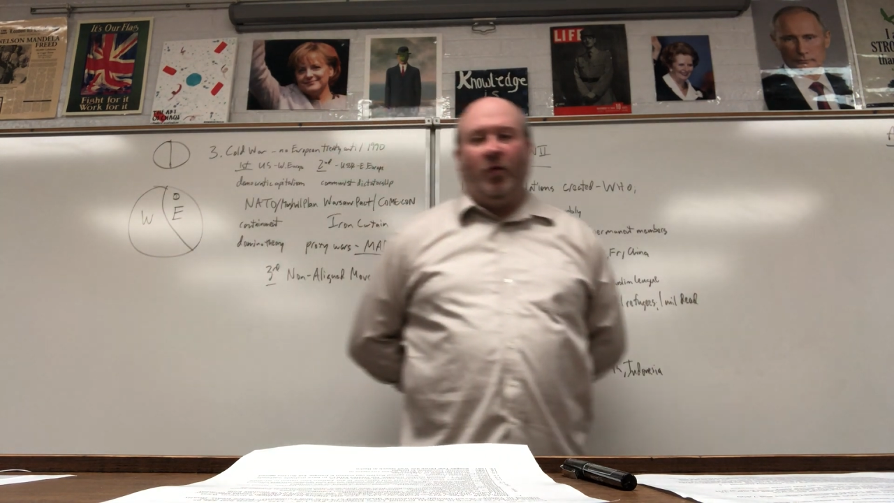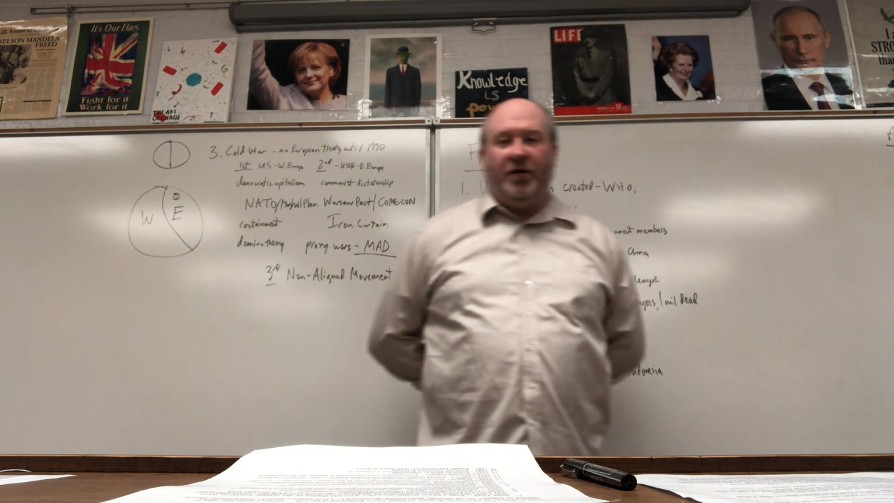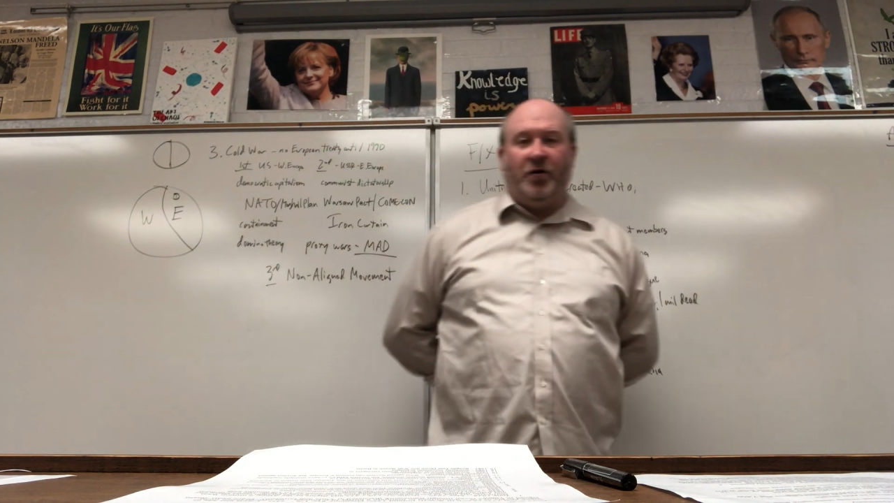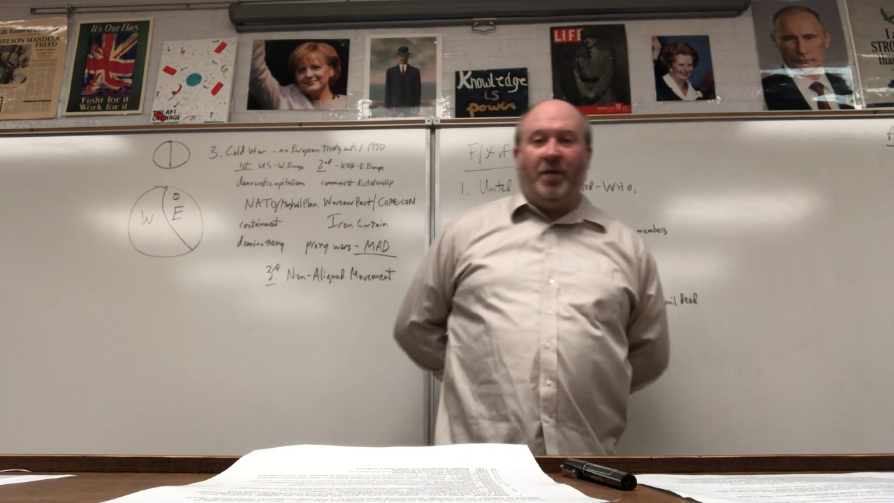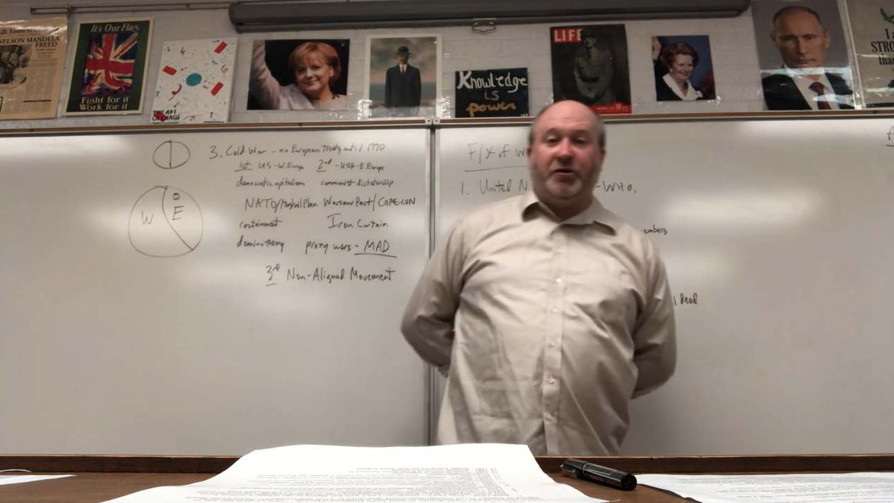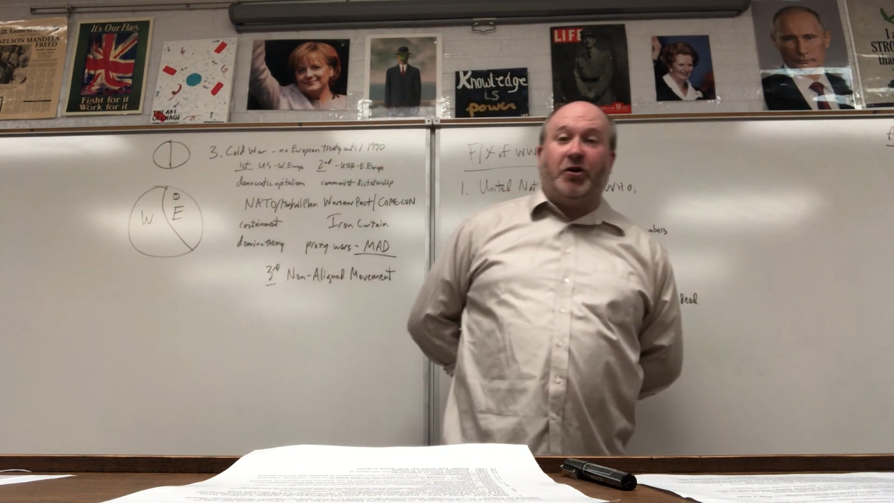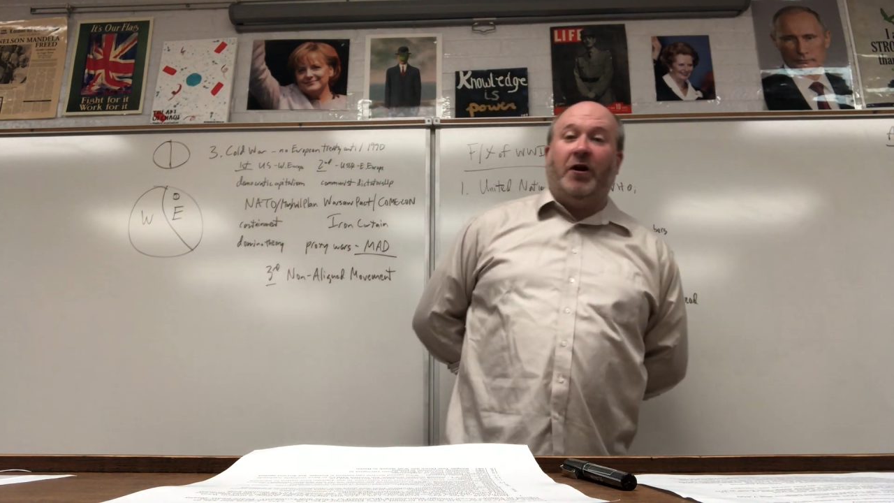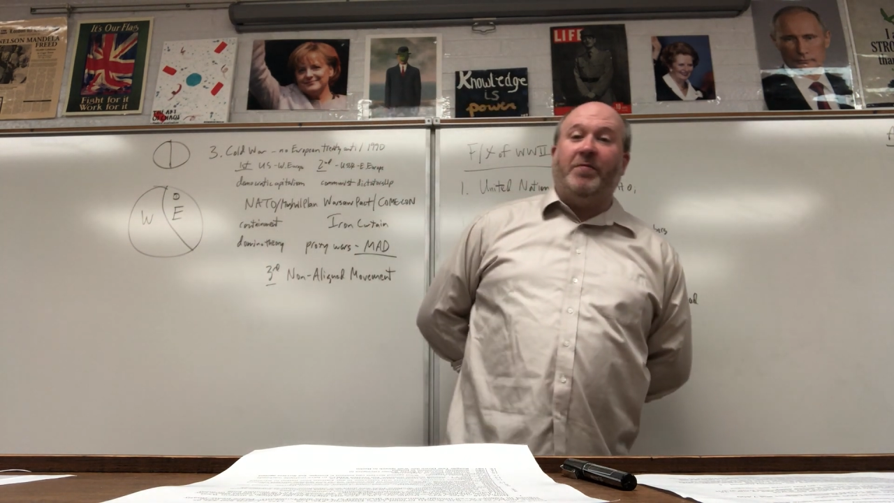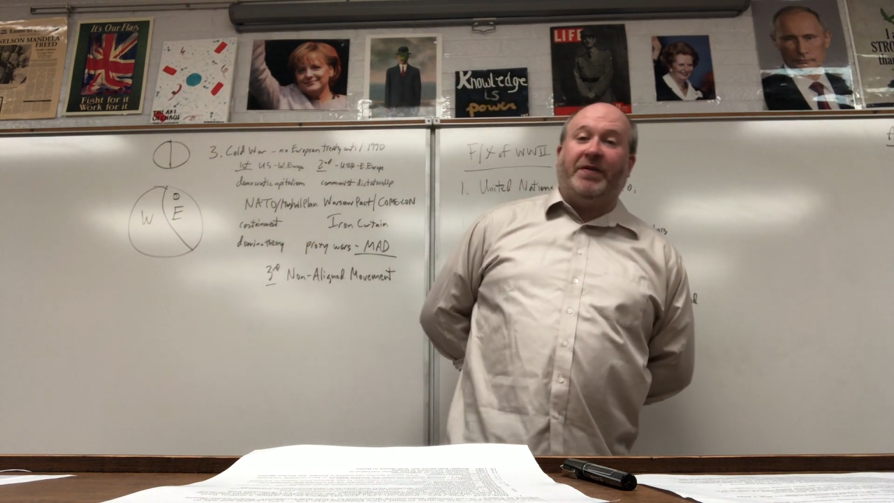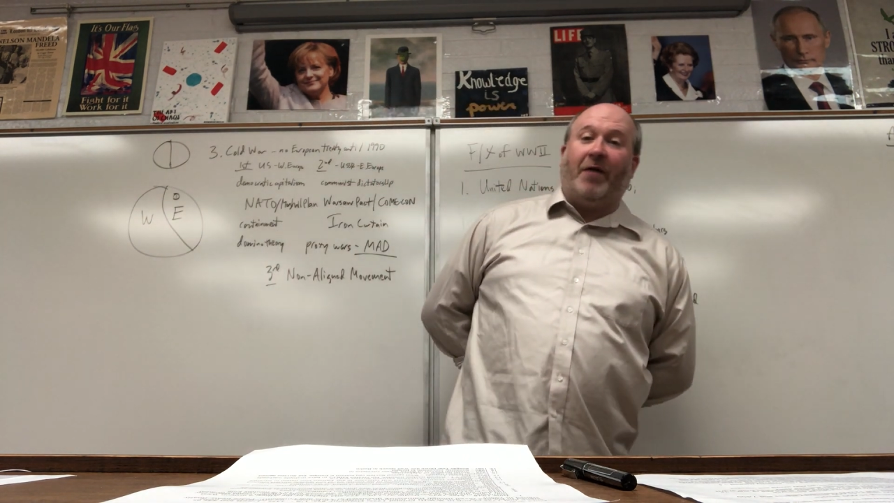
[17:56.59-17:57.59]
Wouldn't do much
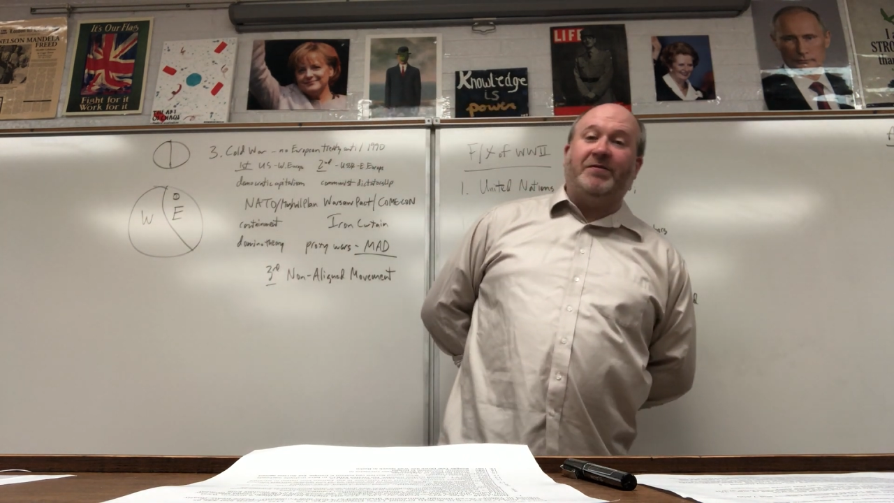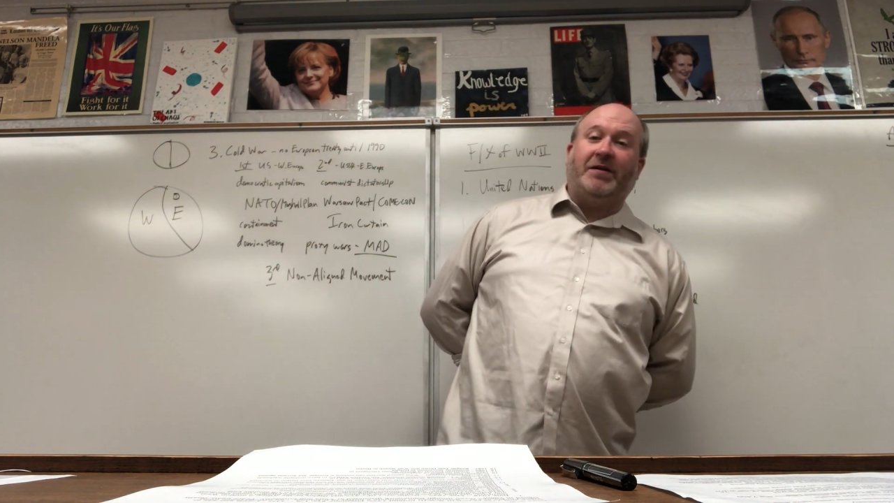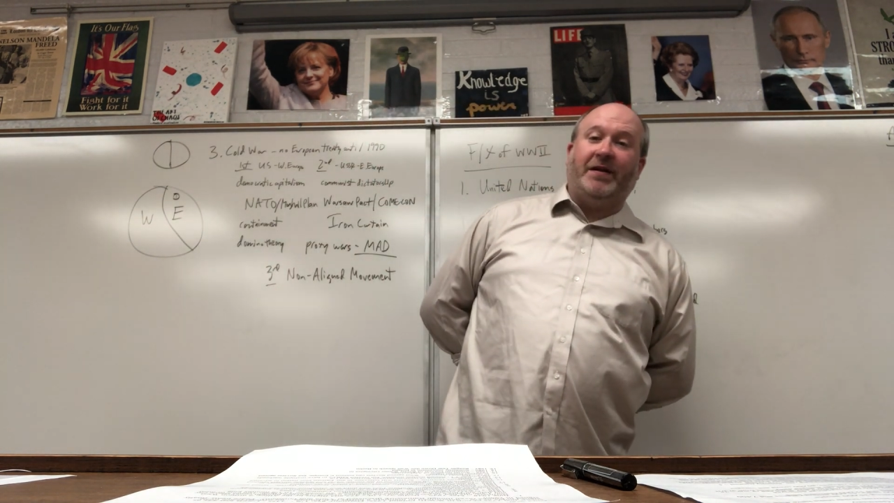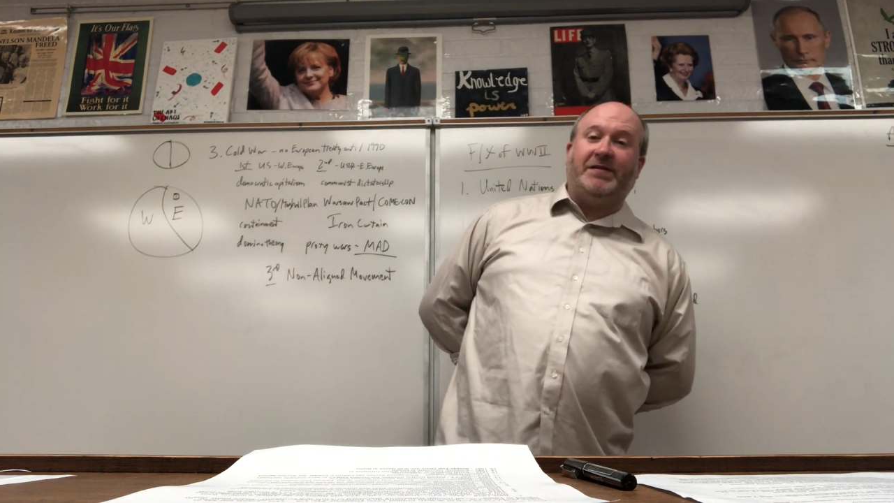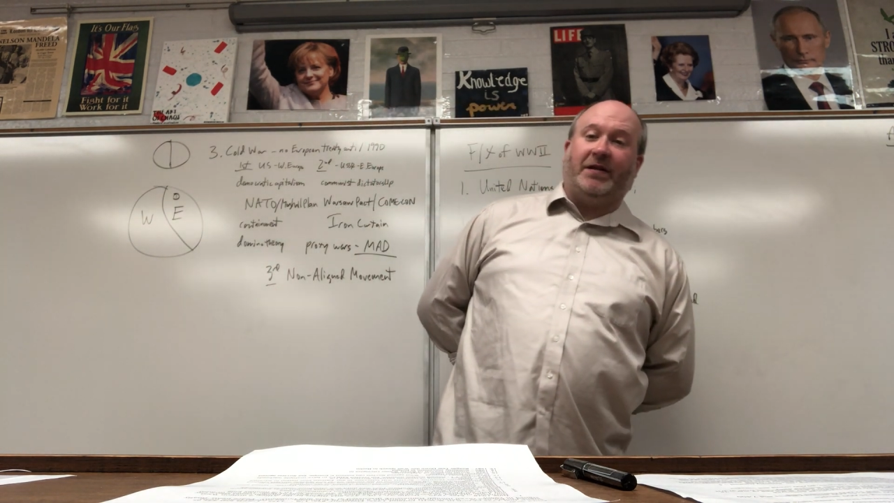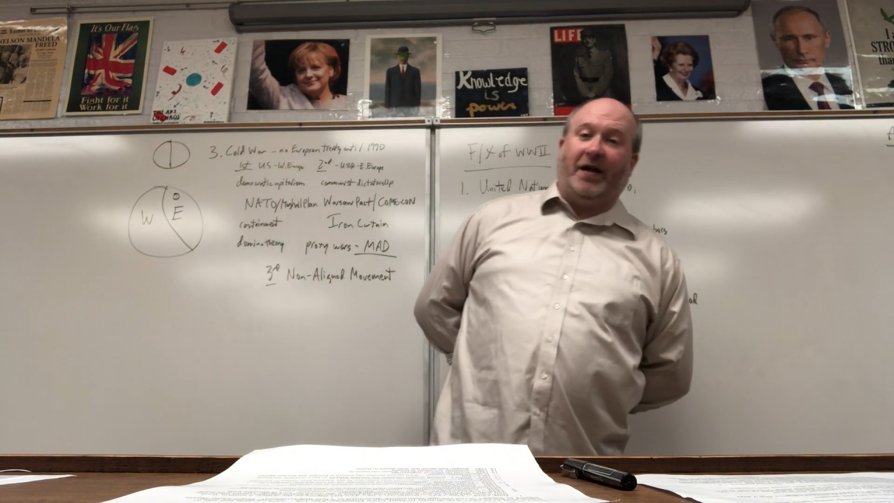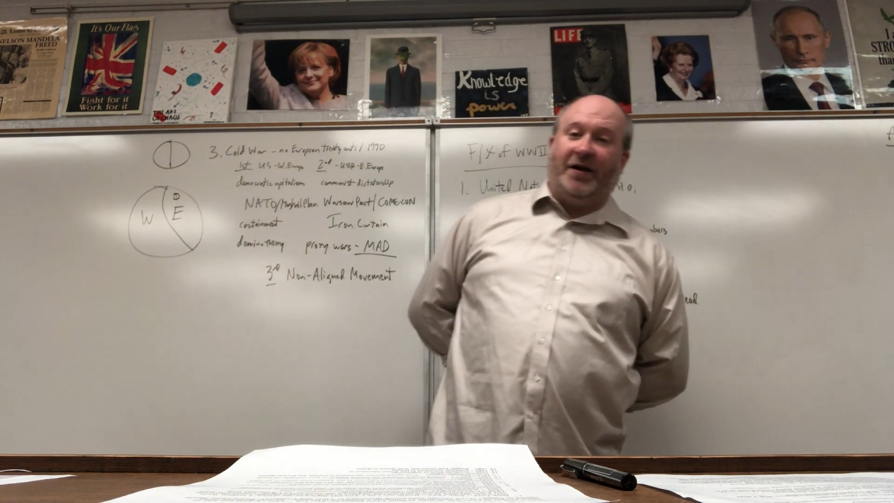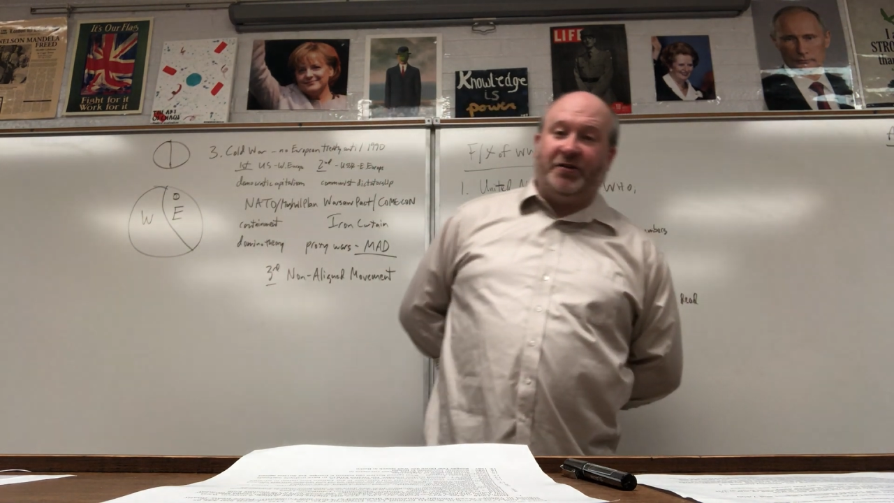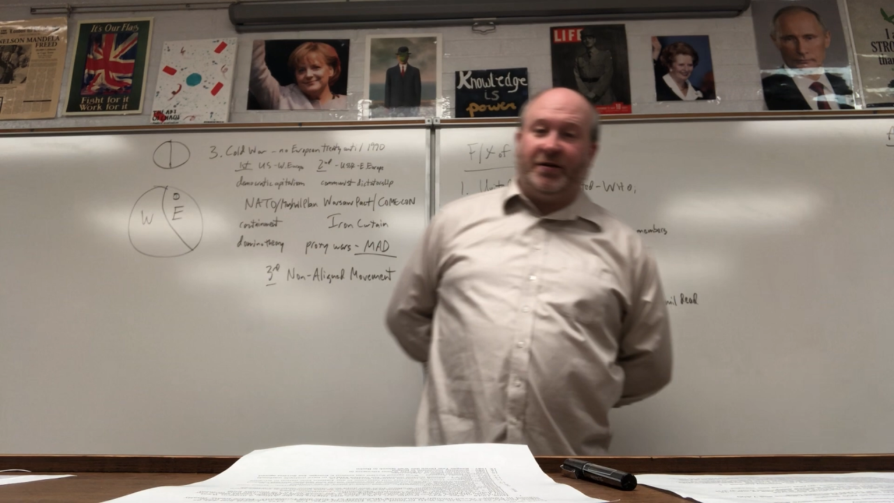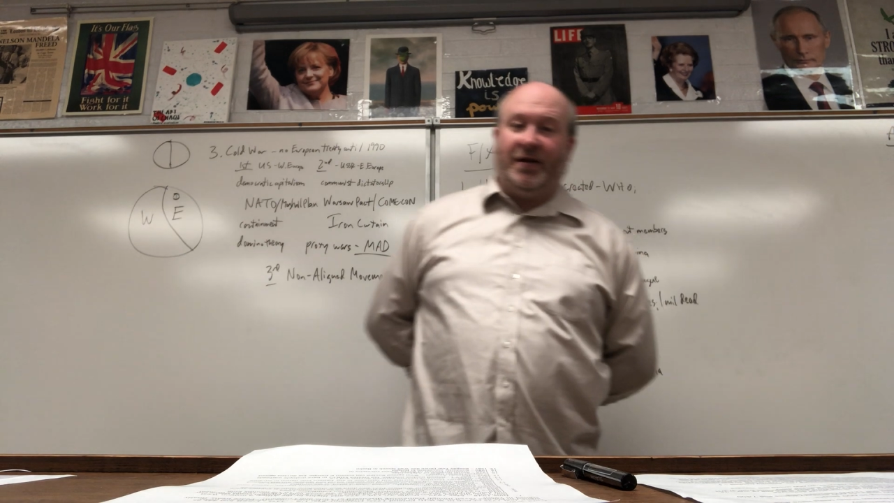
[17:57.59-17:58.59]
good, but that was at least the
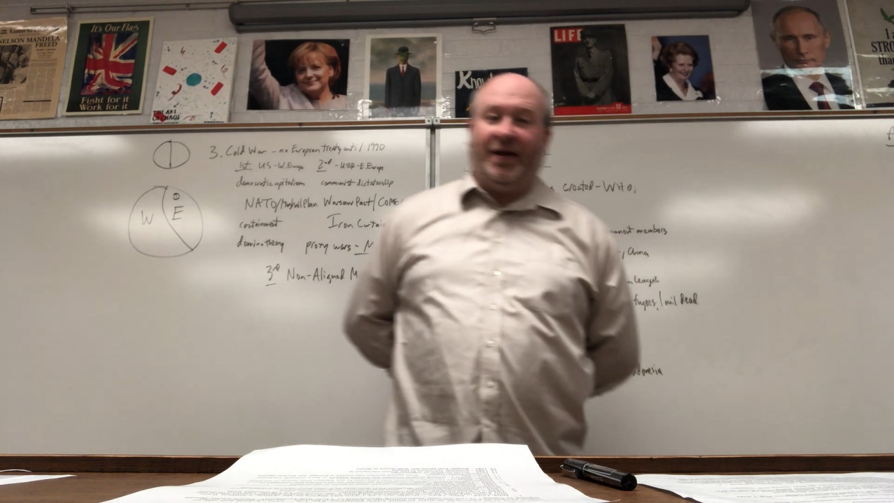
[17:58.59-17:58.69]
logic,